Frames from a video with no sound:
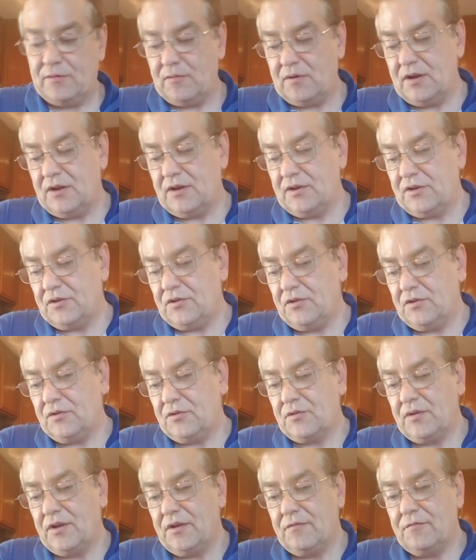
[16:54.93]
1, 2,
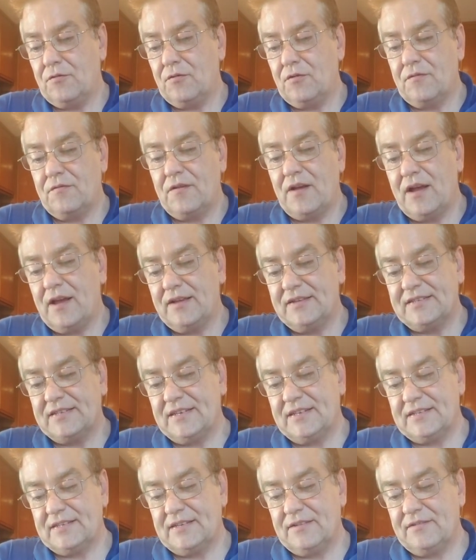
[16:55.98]
3, 4, 5,
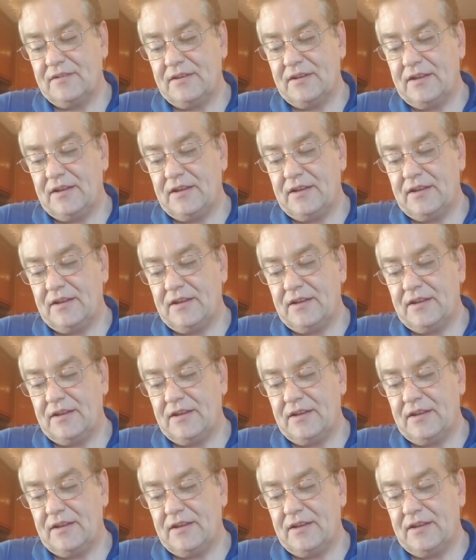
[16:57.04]
6, 7,